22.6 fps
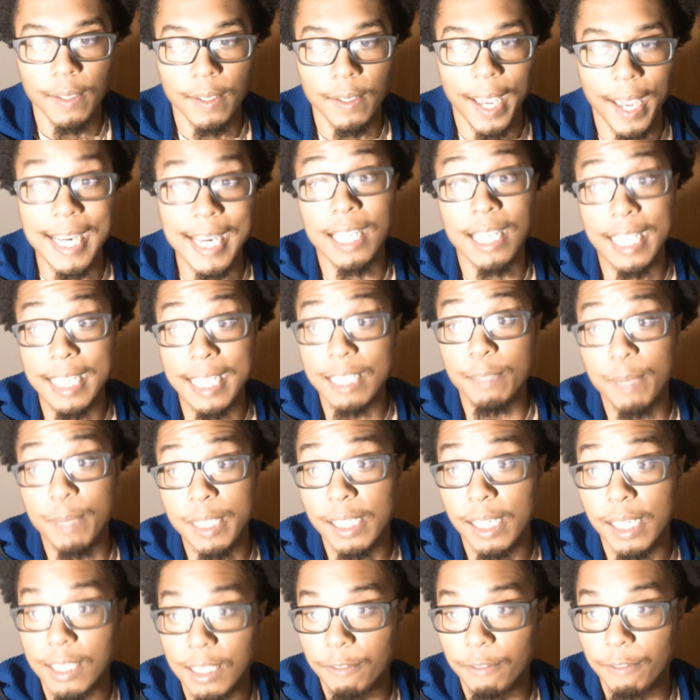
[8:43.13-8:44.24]
And that is
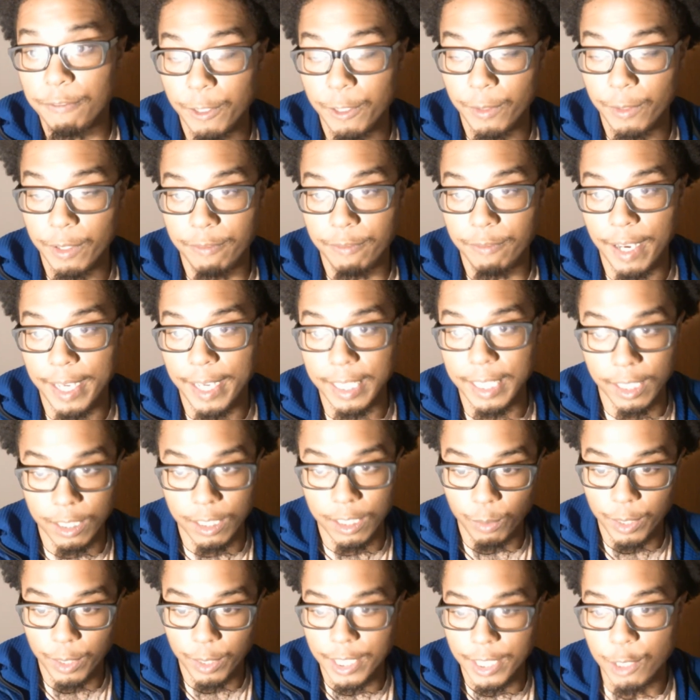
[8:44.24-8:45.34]
because of the Fury fight. It is
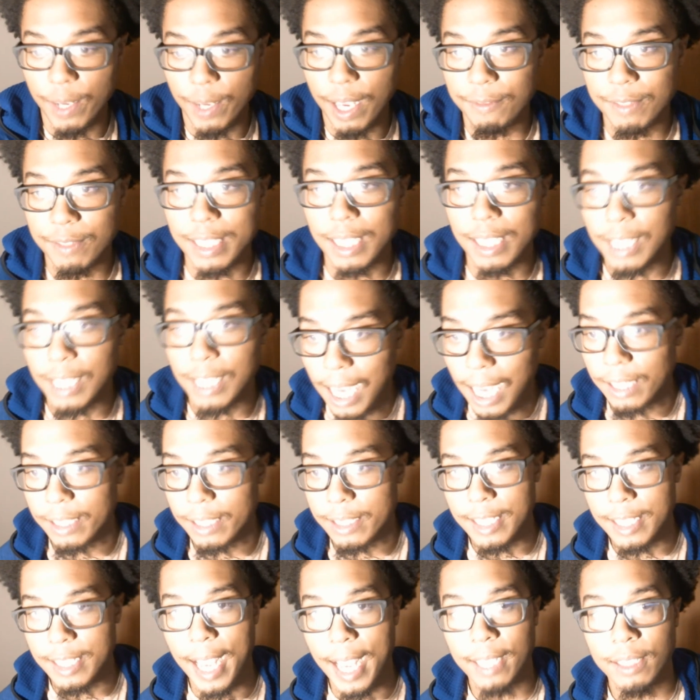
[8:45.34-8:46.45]
what it is. You have to
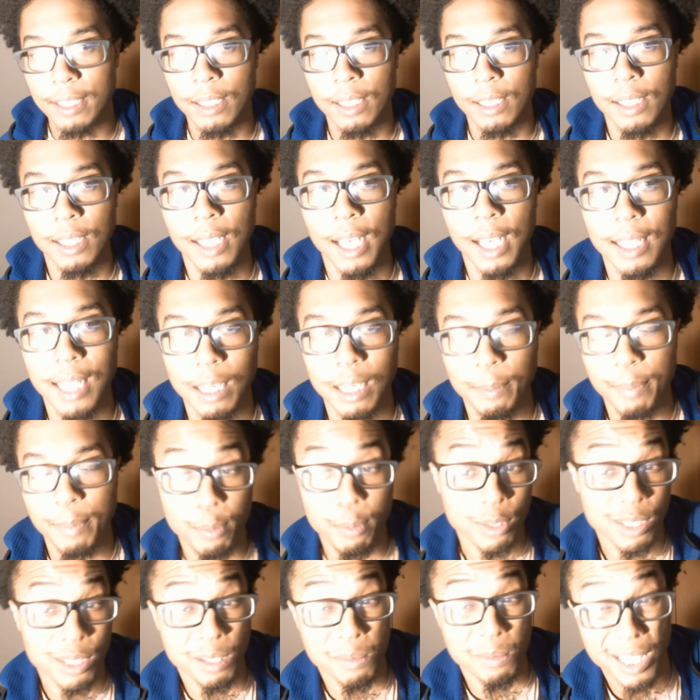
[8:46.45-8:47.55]
acknowledge that. A lot of
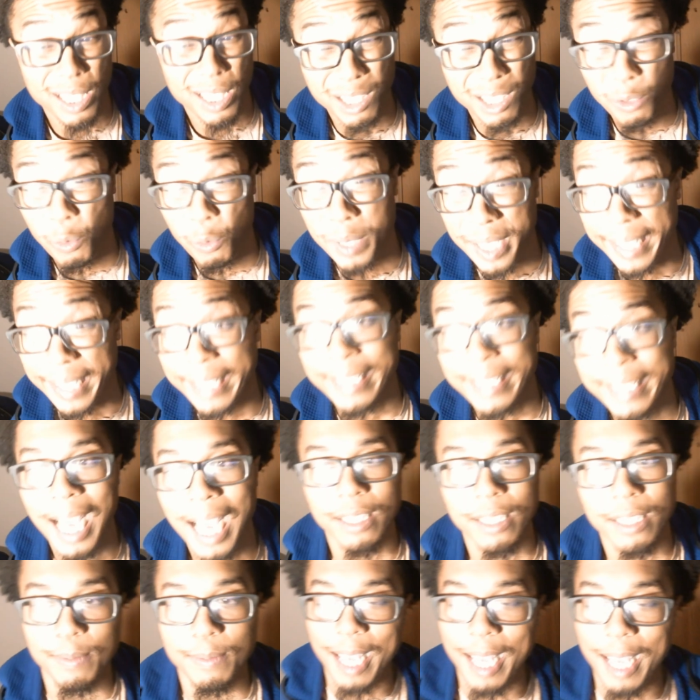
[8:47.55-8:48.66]
people seems like they don't want to
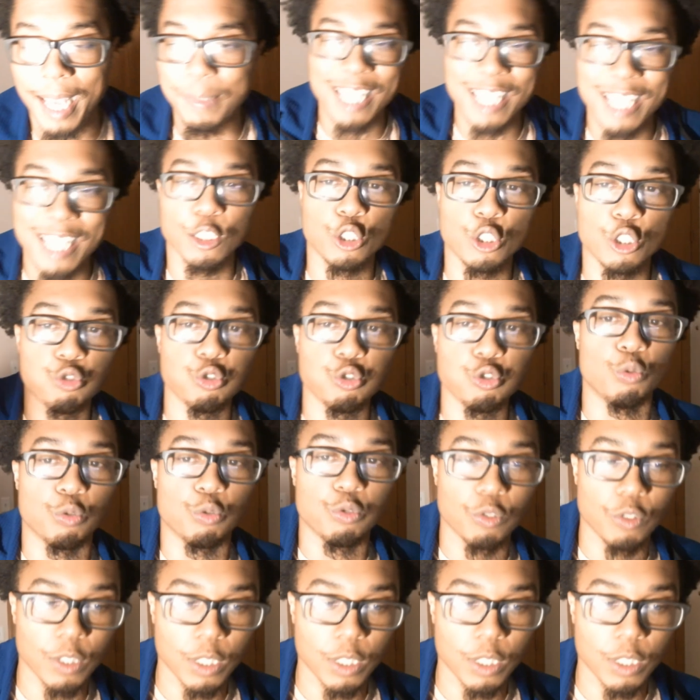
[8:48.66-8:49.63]
acknowledge that, but that's the truth.